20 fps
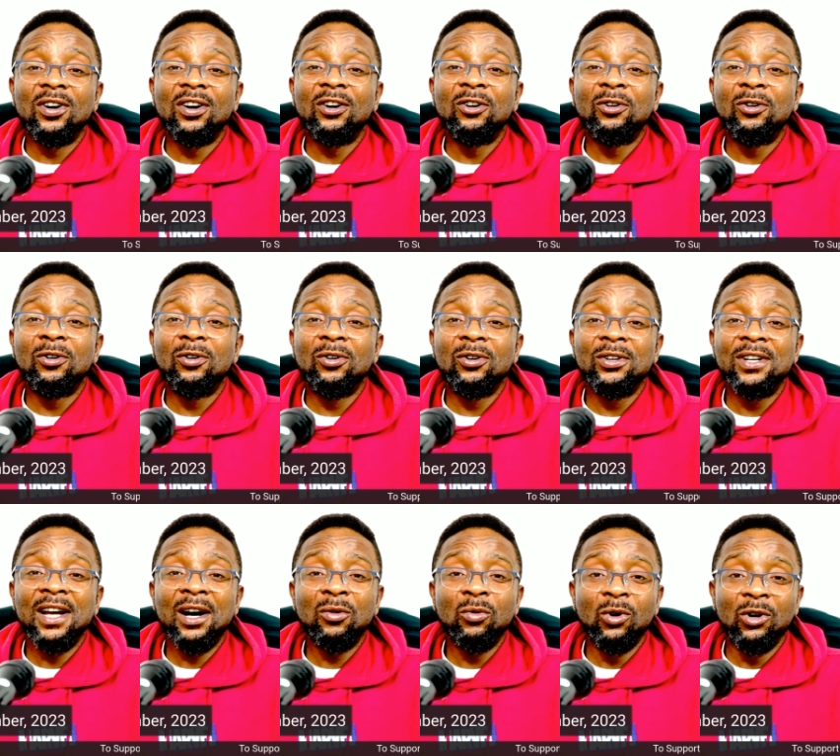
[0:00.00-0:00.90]

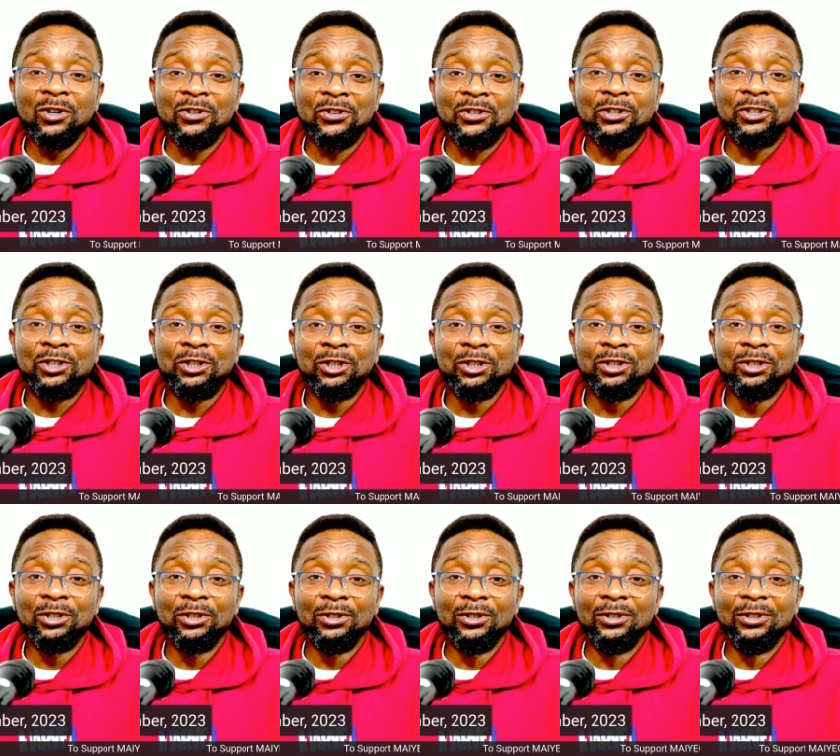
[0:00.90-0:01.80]
I
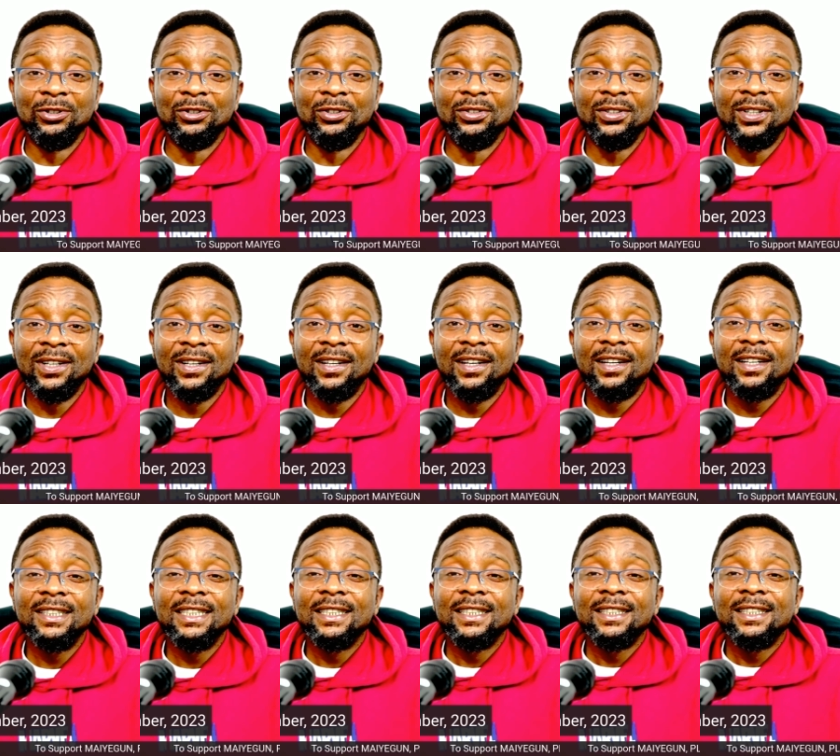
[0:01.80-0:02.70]
couldn't
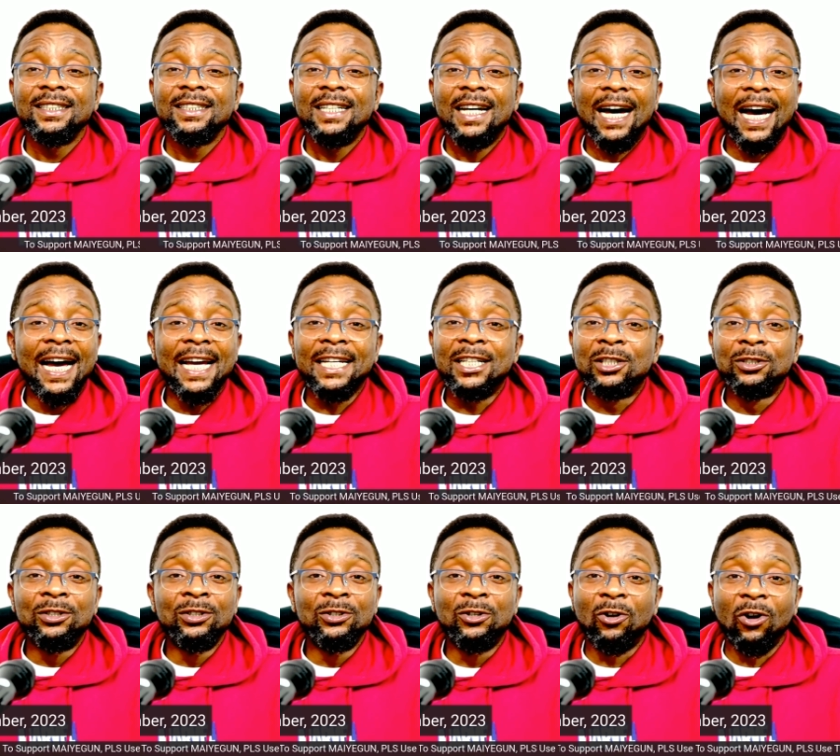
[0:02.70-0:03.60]
connect
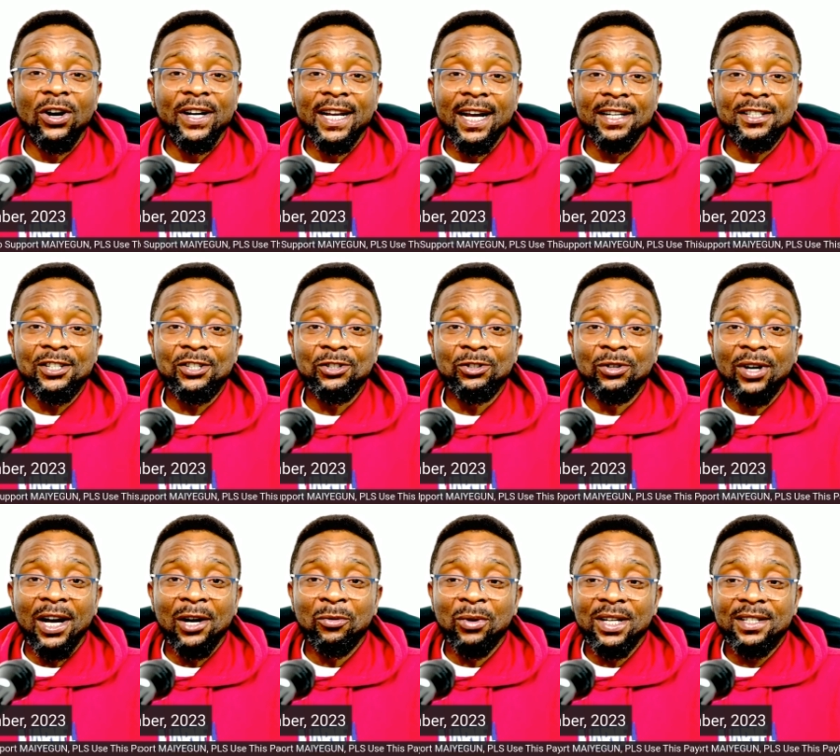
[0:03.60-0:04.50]
you. I
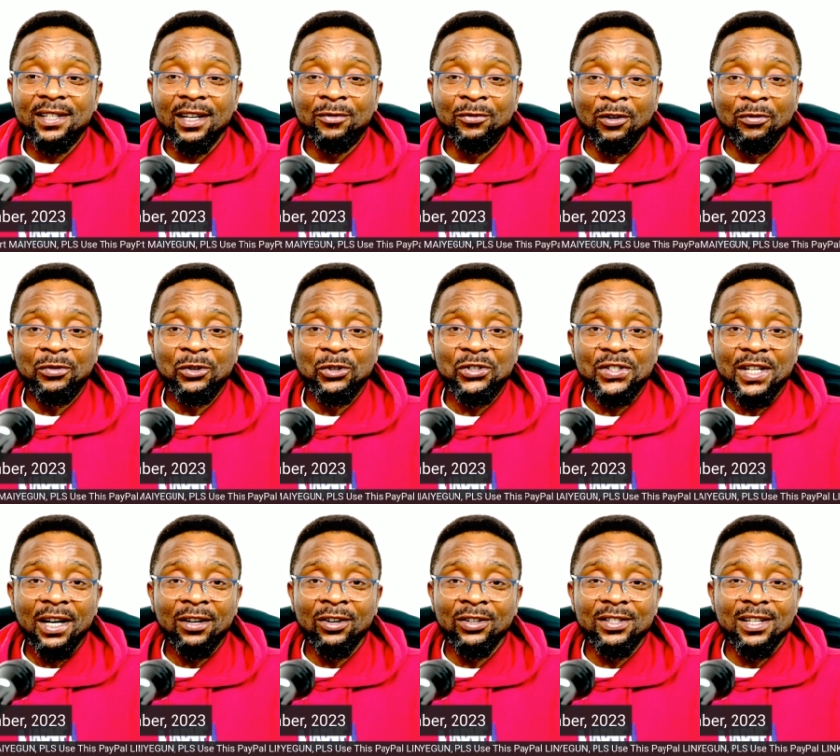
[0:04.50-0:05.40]
waited for a few
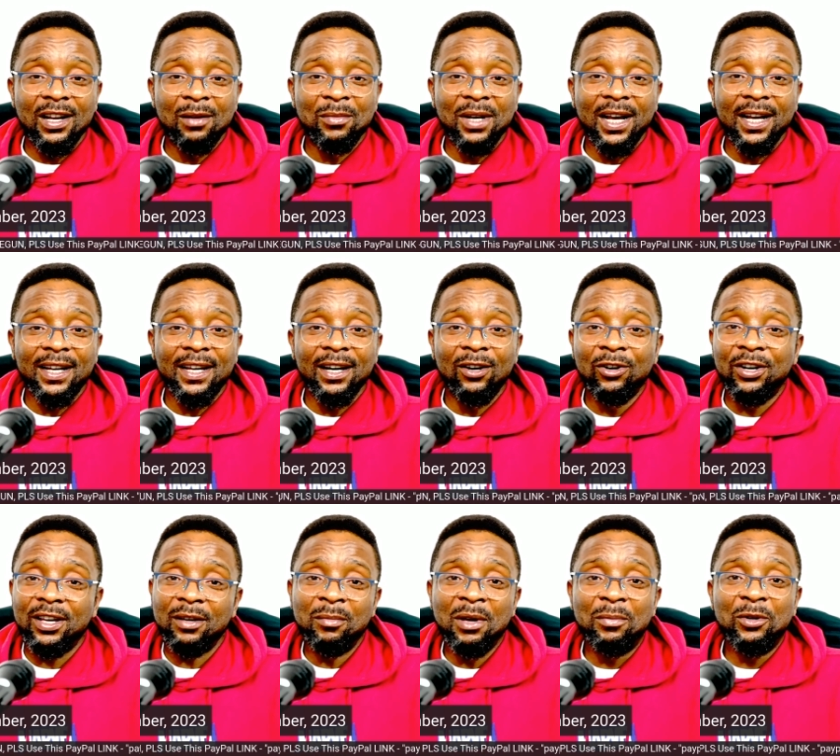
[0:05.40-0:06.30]
seconds, and I'm like,
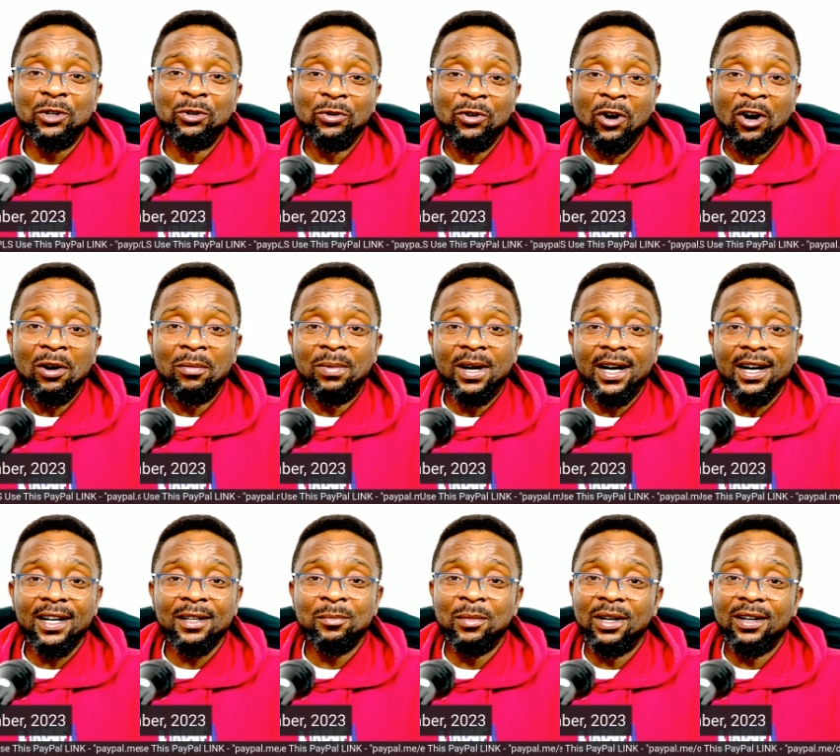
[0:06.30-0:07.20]
call back,
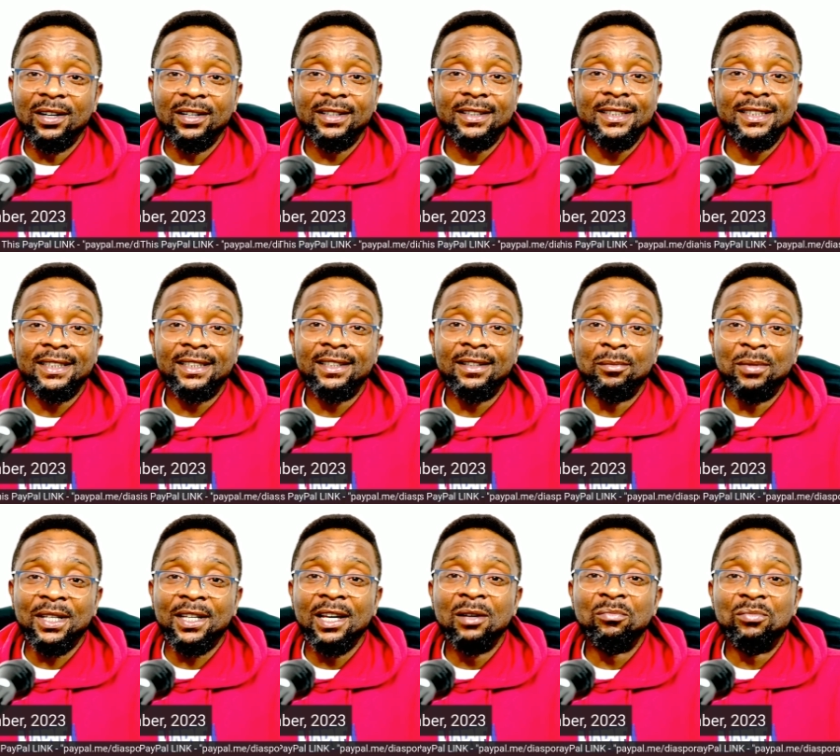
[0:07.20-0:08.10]
but it
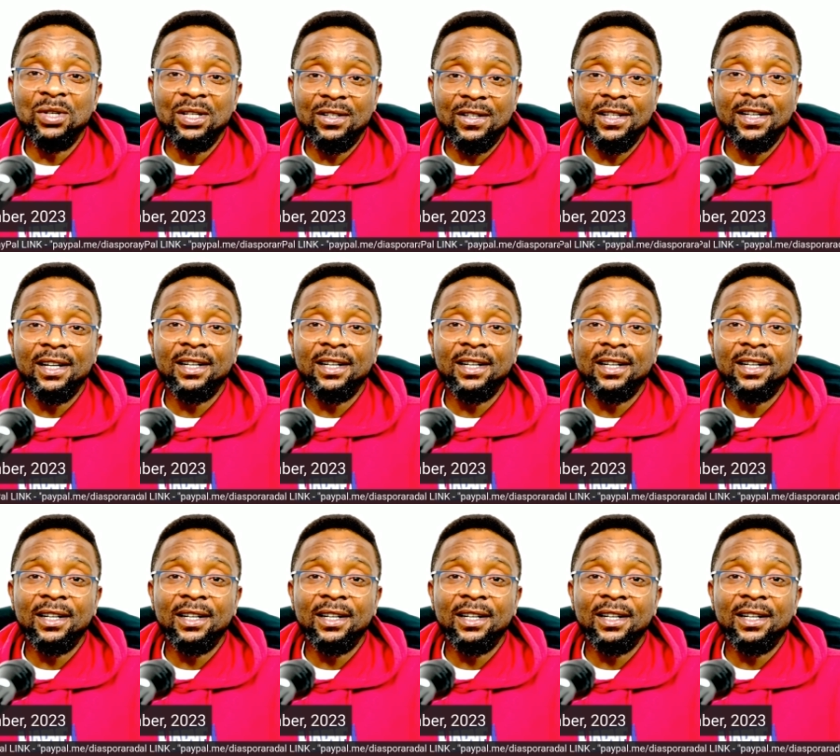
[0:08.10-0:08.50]
became busier.